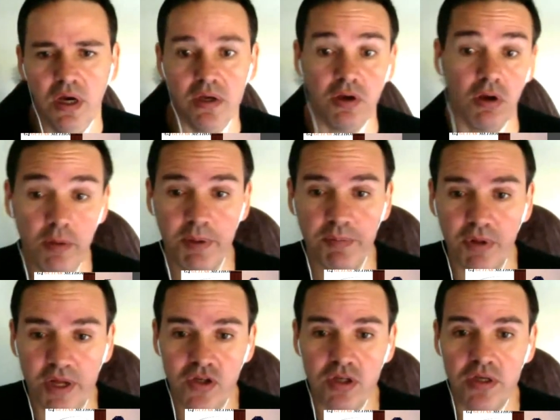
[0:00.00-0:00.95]
He got a lot of
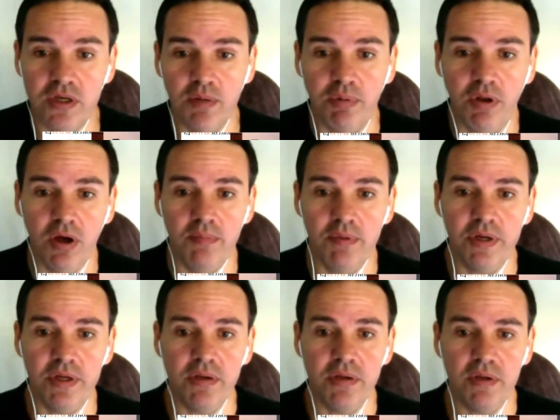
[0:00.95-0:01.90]
people actually applied,
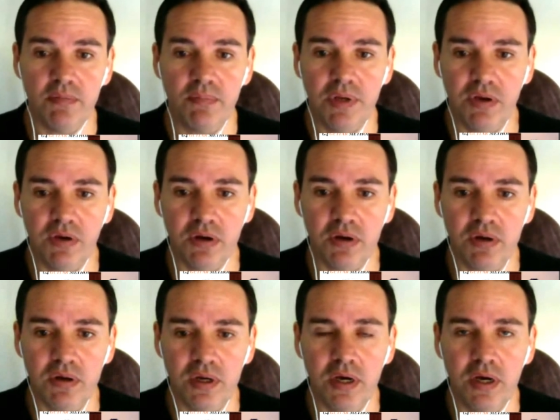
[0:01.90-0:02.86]
but he
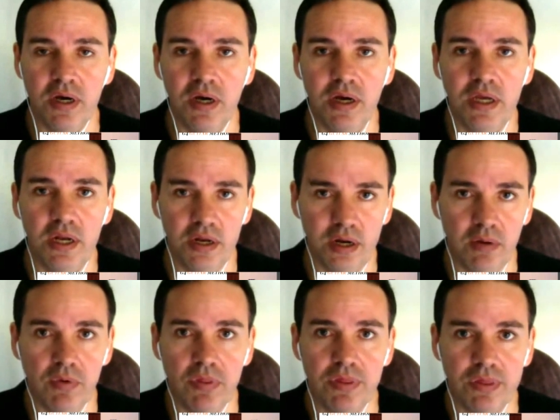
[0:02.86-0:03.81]
ended
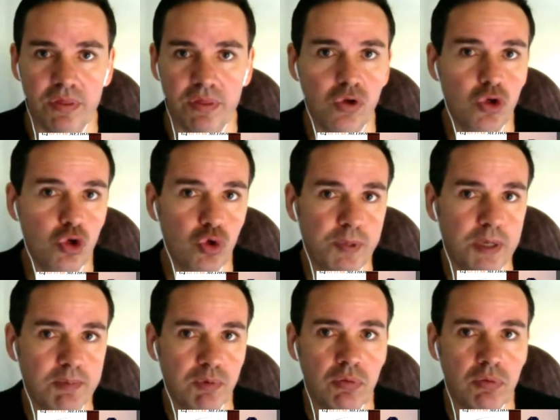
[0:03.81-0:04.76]
up with two
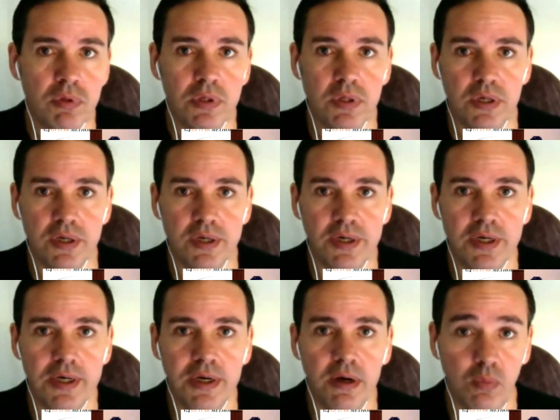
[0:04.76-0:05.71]
people.
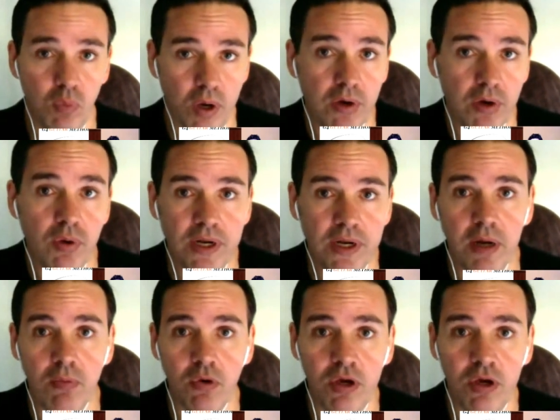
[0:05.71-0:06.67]
And one who ended
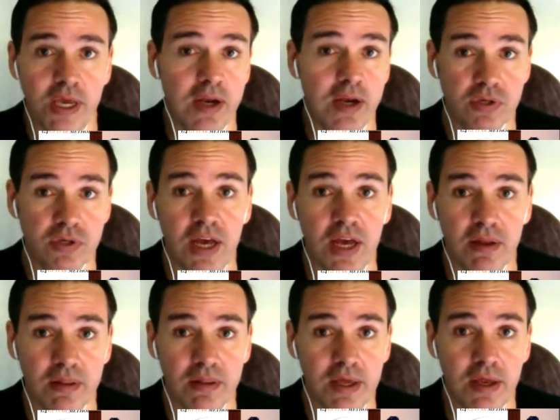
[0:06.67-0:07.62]
up working out, who's
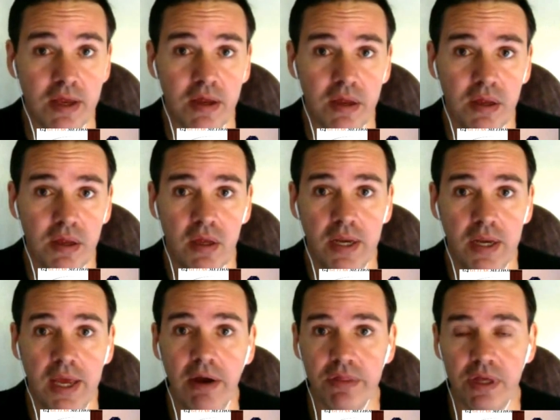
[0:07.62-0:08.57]
out there
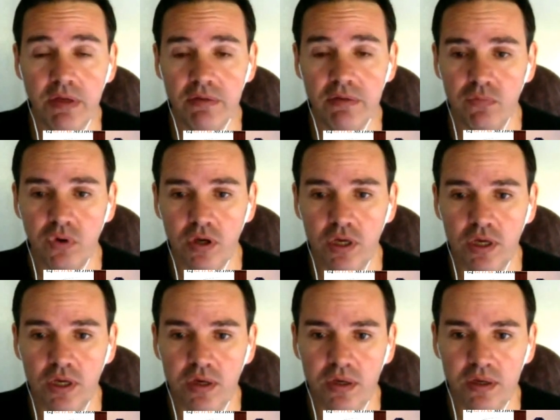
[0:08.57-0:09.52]
now, I think,
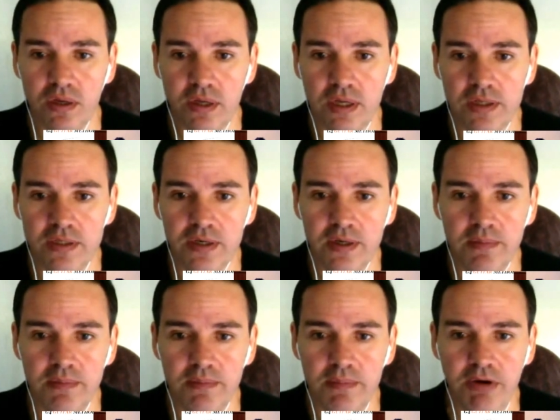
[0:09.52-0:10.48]
working at
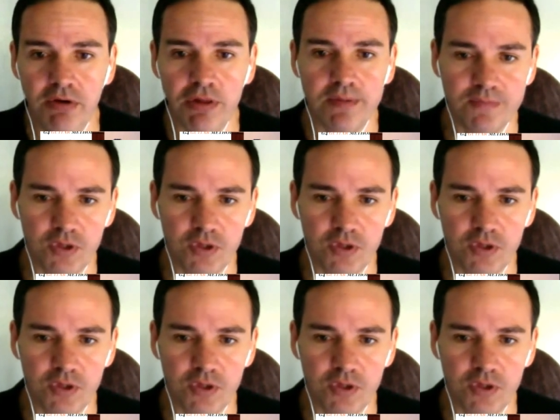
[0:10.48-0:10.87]
Penrith.